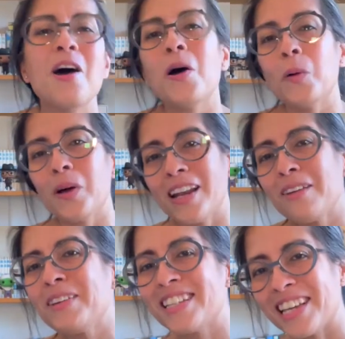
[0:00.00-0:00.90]
Well,
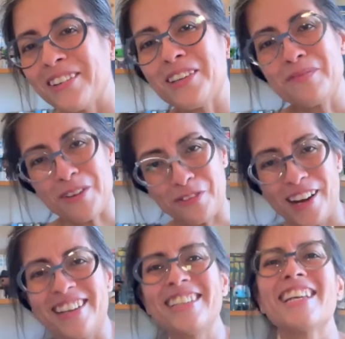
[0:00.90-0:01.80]
let me tell you, my
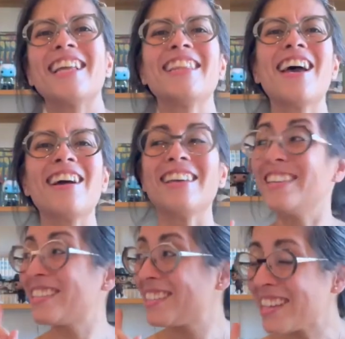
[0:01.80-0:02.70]
friend, there
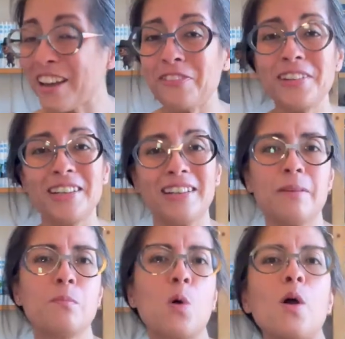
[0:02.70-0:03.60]
is definitely
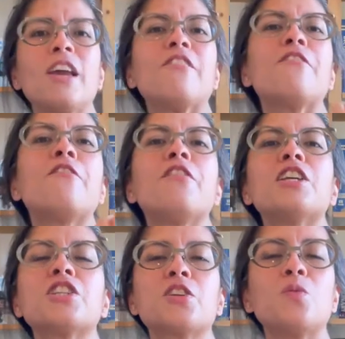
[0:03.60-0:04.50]
more
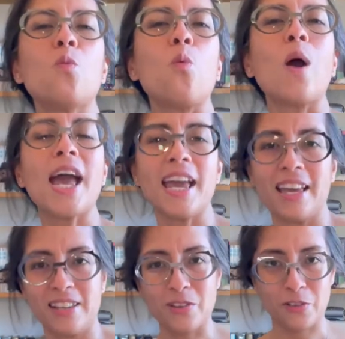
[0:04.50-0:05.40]
efficient
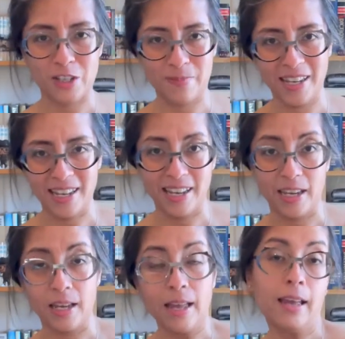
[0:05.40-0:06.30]
ways of
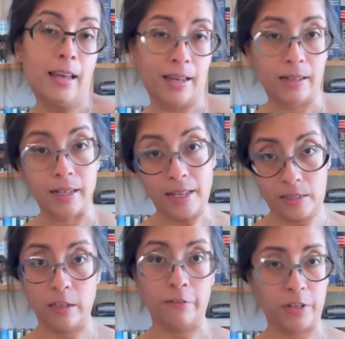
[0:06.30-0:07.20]
speaking and less
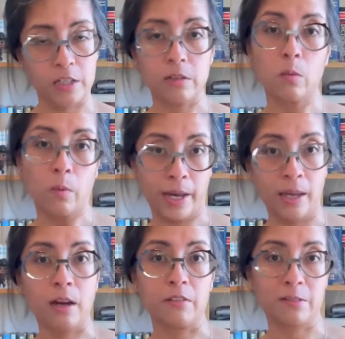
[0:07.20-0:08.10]
efficient
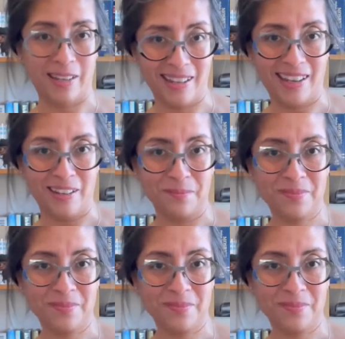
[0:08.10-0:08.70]
way of speaking.